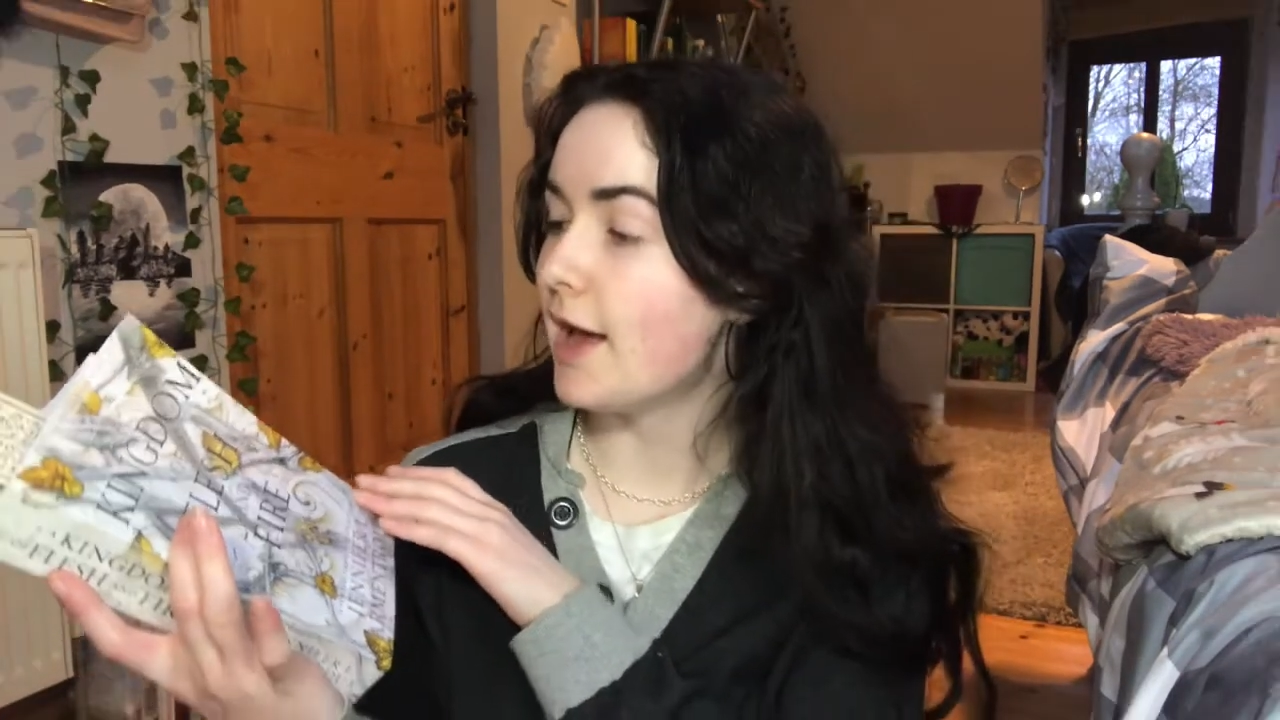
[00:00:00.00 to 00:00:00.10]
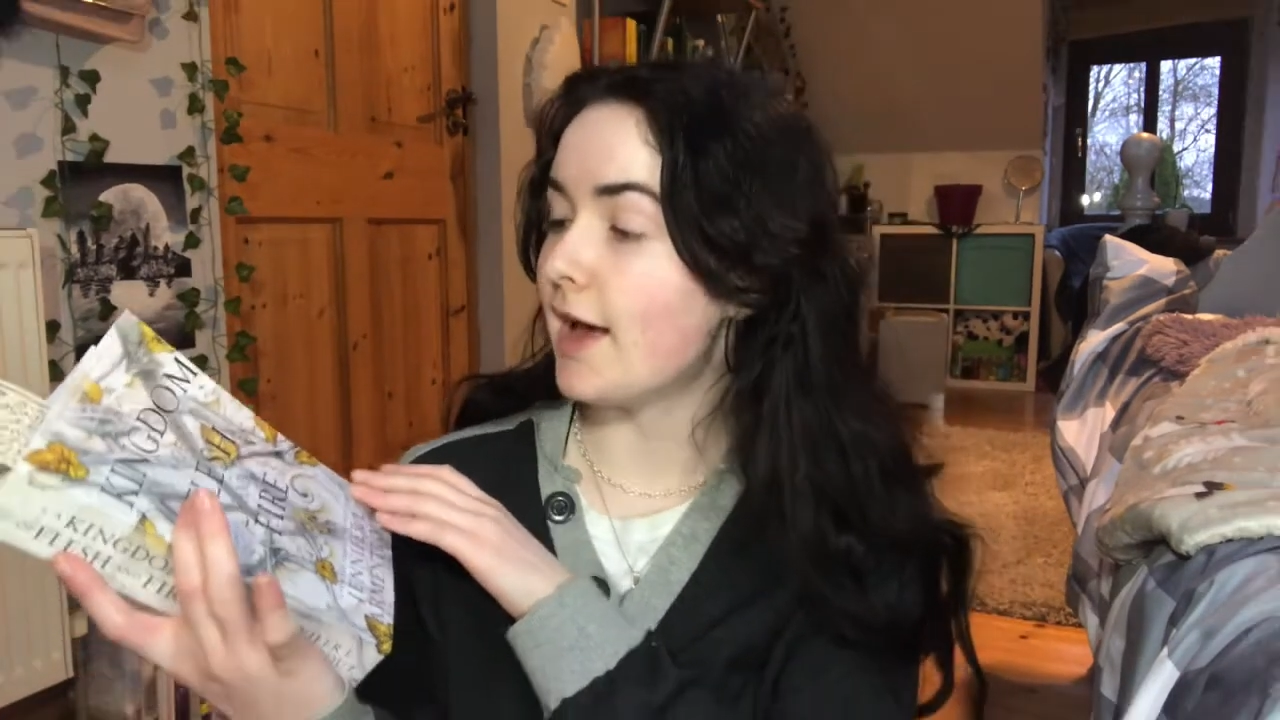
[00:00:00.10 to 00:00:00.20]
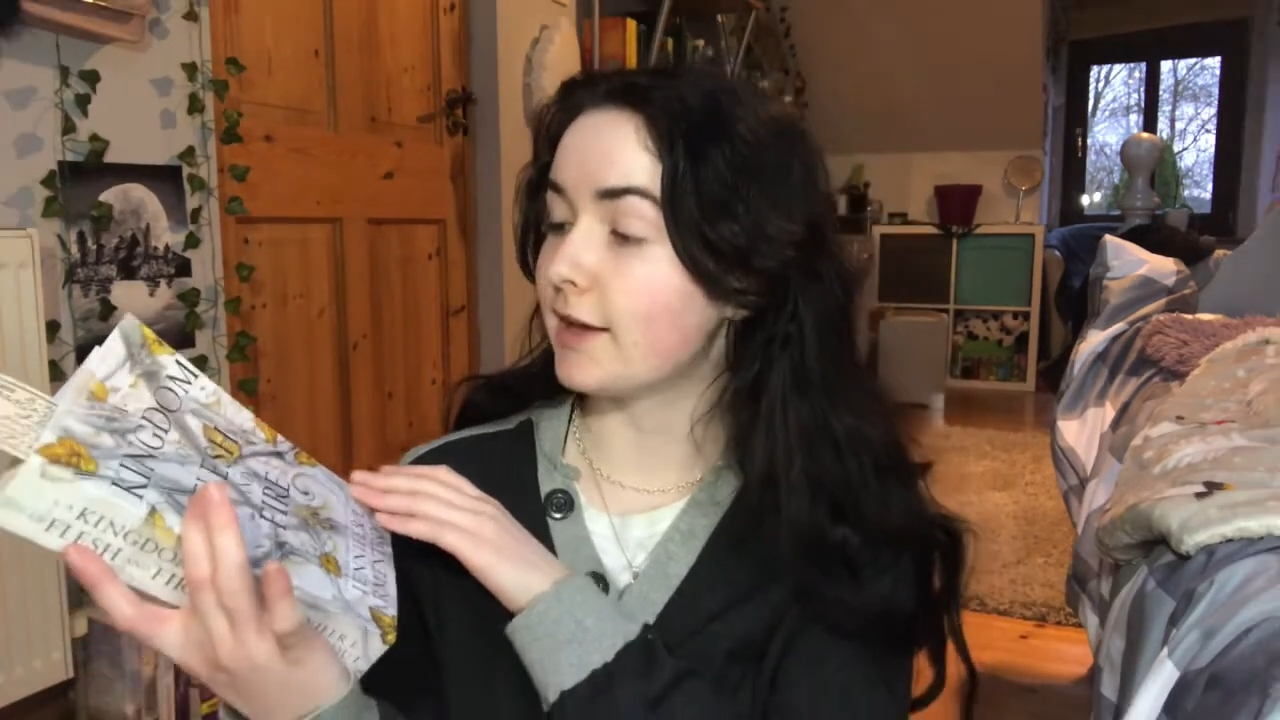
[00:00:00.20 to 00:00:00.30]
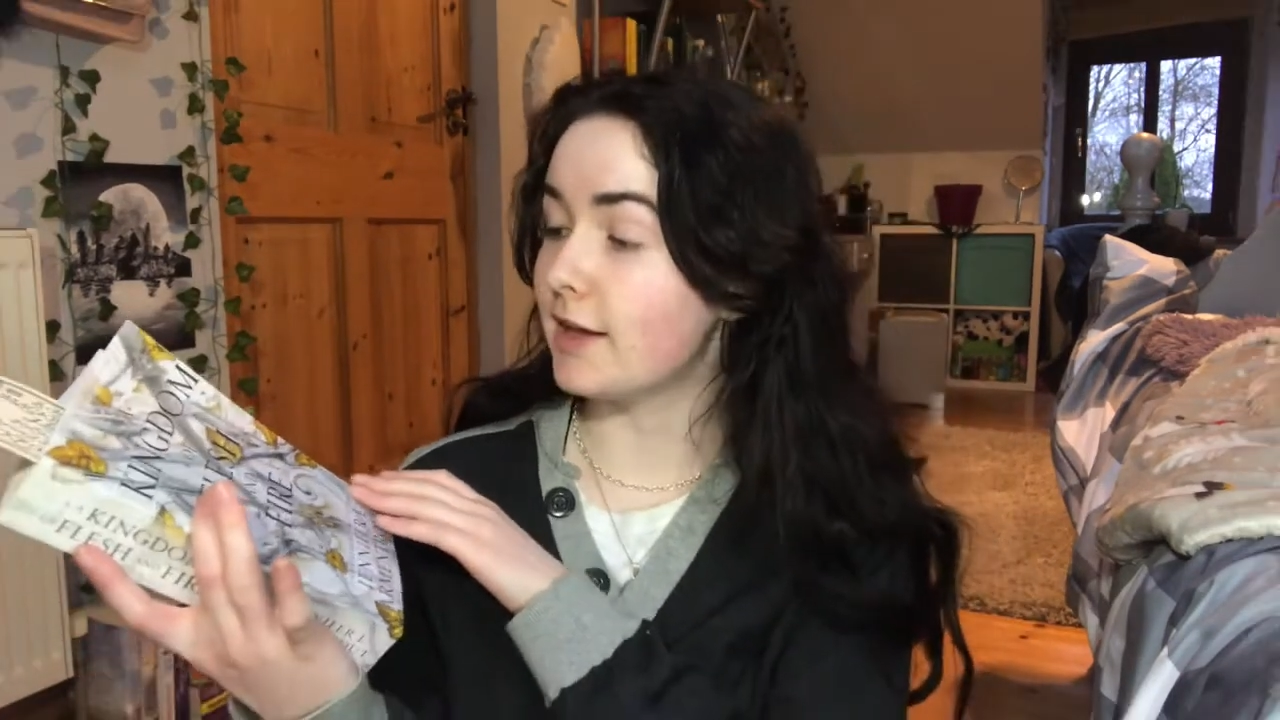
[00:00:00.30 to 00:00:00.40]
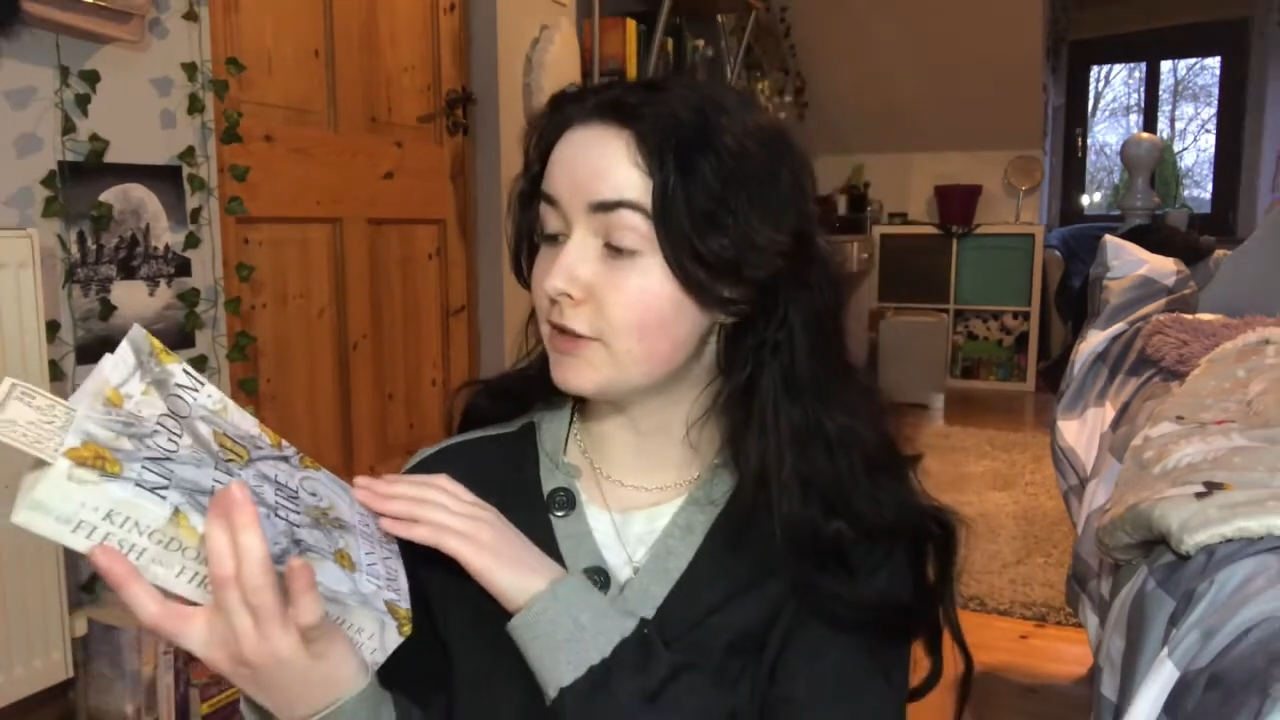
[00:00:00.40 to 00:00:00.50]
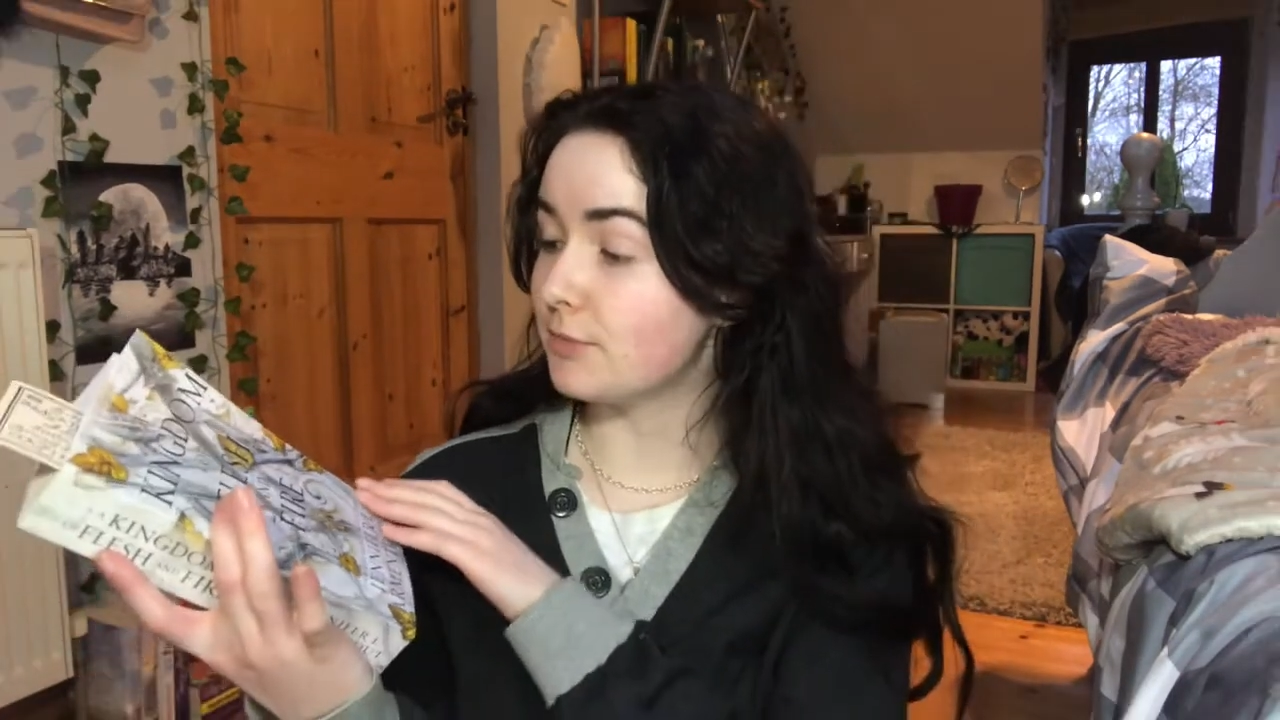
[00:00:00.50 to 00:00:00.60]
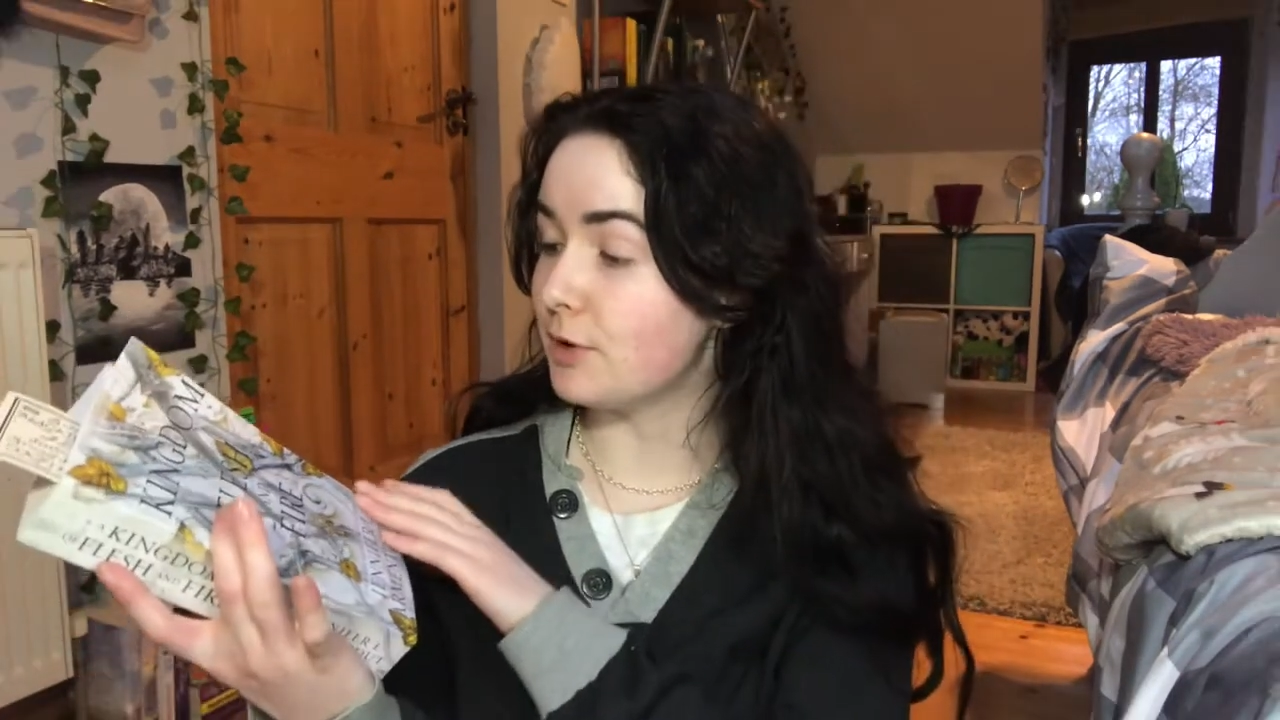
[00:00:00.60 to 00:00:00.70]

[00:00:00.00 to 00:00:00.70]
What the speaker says: A Kingdom